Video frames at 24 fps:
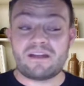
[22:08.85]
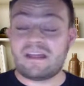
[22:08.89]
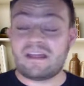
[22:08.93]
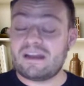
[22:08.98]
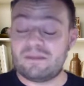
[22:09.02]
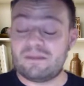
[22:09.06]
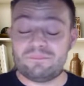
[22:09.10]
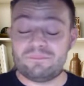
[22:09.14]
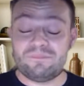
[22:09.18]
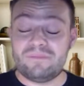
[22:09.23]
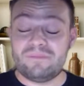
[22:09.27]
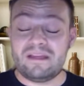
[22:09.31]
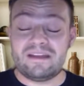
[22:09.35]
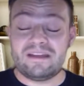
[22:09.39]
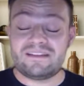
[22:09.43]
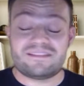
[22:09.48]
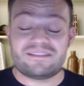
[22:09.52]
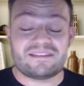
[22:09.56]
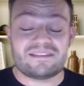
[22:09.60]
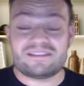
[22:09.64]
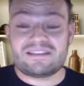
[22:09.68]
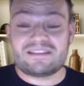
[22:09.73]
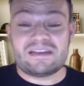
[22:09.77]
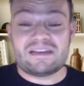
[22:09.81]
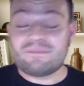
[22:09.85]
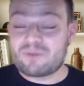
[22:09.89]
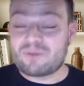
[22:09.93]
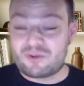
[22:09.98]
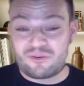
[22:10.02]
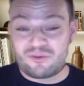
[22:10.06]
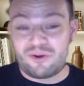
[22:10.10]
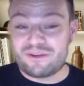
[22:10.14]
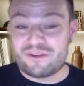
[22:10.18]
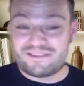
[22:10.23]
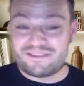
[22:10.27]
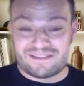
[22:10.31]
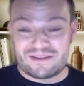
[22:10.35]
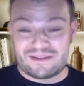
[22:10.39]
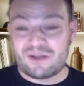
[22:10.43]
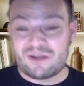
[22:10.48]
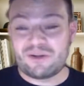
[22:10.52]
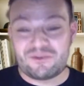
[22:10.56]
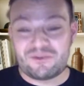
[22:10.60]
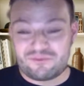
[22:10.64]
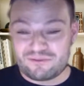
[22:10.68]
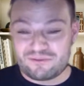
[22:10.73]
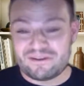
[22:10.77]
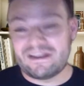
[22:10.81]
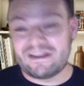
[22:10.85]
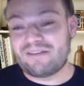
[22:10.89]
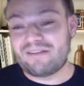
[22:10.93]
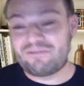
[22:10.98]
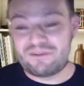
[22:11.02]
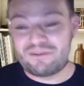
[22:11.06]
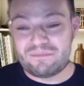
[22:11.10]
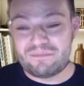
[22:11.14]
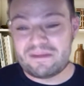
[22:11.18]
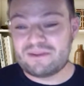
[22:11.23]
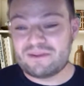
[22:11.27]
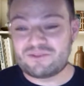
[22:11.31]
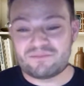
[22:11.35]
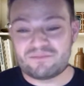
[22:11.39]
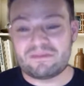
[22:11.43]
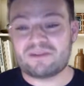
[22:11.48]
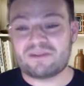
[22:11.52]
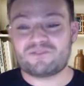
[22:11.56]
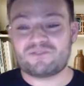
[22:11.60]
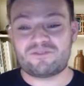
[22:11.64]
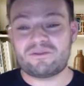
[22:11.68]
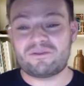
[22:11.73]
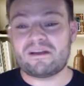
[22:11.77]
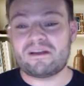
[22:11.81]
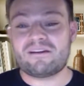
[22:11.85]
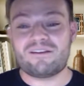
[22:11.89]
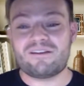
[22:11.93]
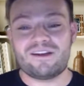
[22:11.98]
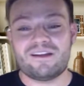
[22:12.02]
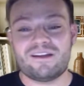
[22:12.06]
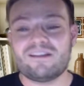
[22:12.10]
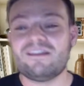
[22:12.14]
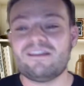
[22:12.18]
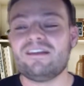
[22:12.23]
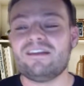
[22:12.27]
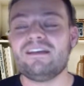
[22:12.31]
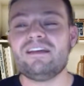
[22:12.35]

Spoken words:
And it's the same across the country in every major metro area.